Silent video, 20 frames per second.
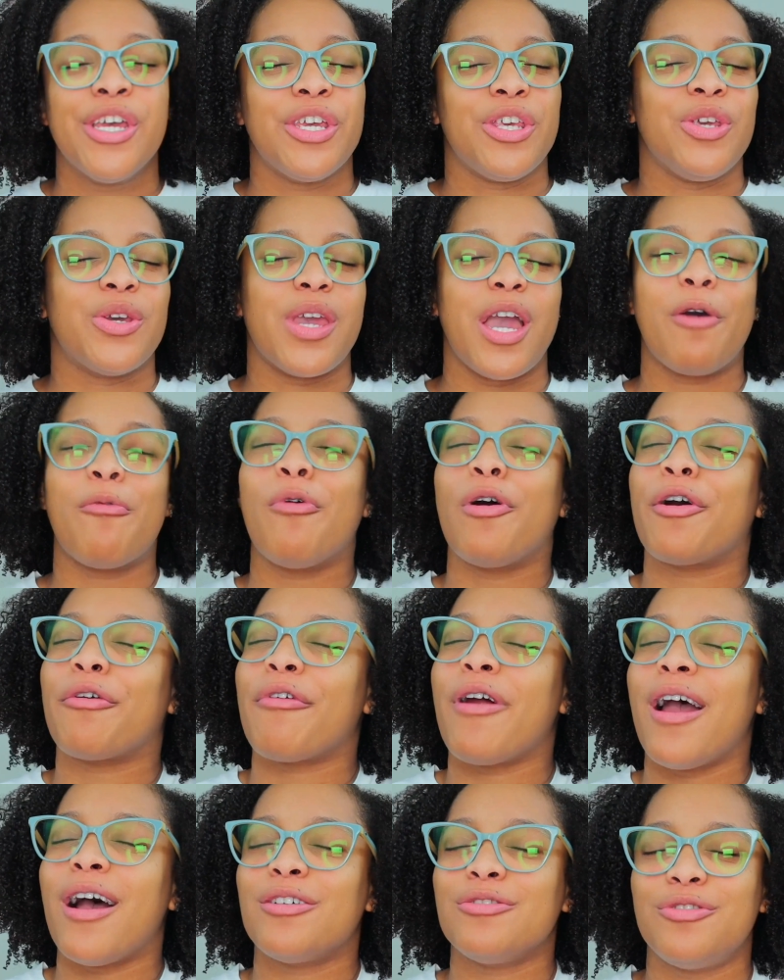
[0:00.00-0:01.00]
You can't walk
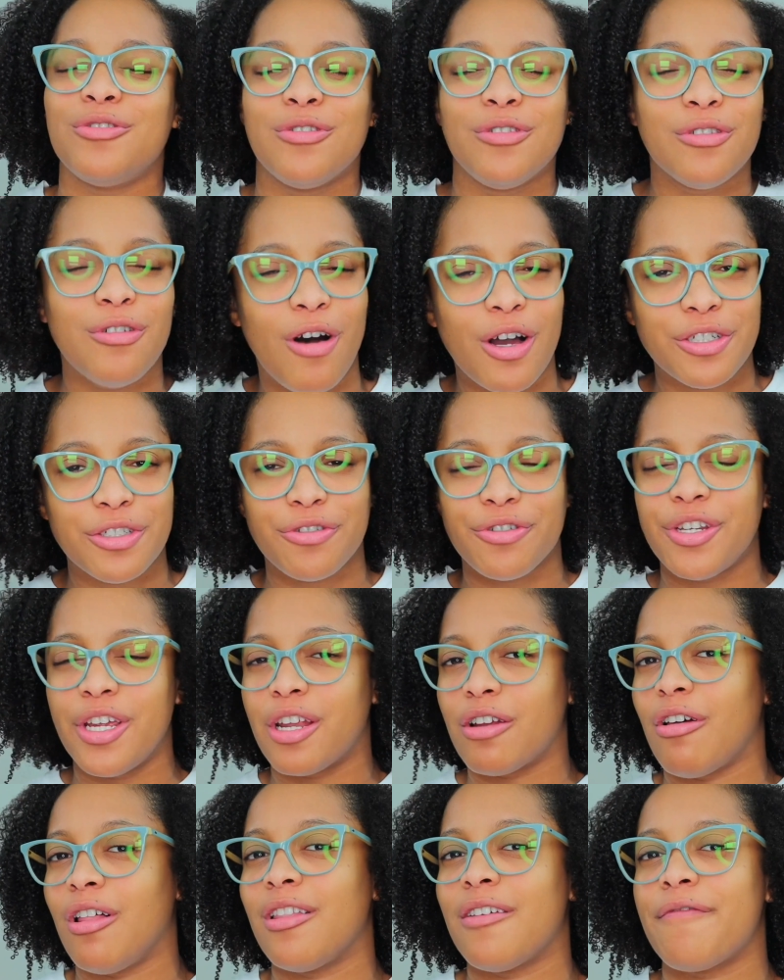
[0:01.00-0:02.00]
around, do laundry
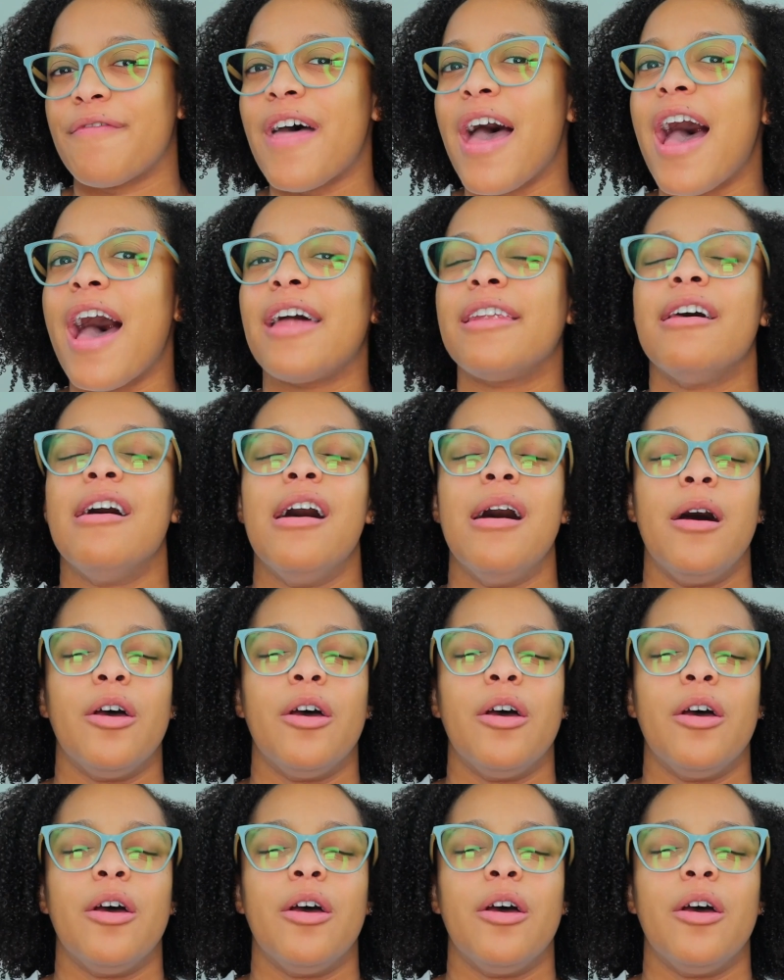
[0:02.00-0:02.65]
and all of that.